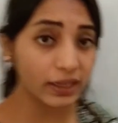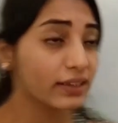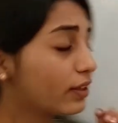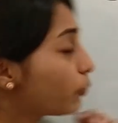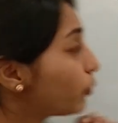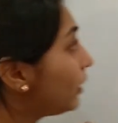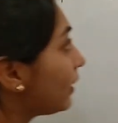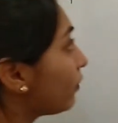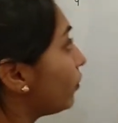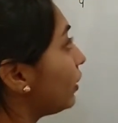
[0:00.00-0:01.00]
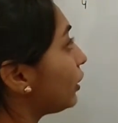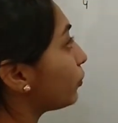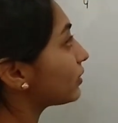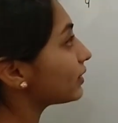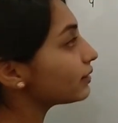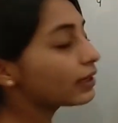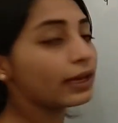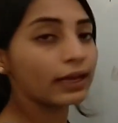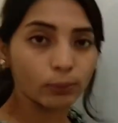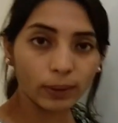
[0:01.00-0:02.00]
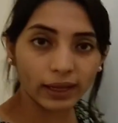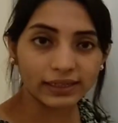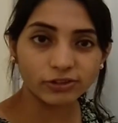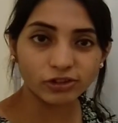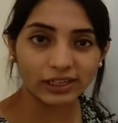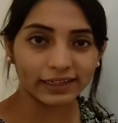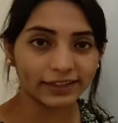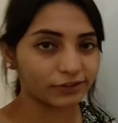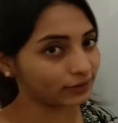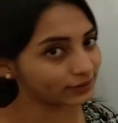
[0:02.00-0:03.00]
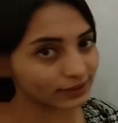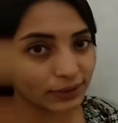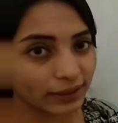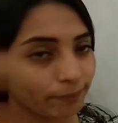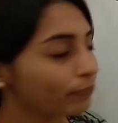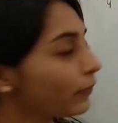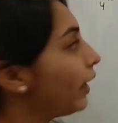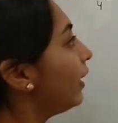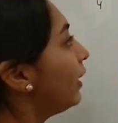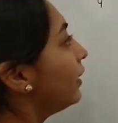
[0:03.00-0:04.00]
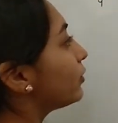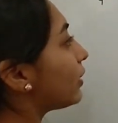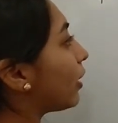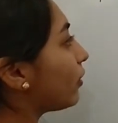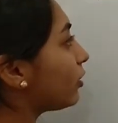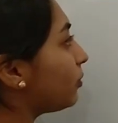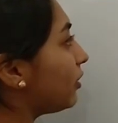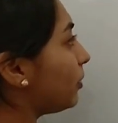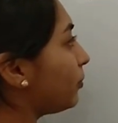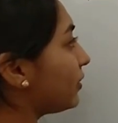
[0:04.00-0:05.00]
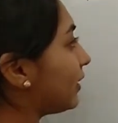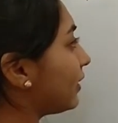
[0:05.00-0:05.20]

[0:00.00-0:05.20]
The only thing we will use is valence shell electrons. Okay. So now let me represent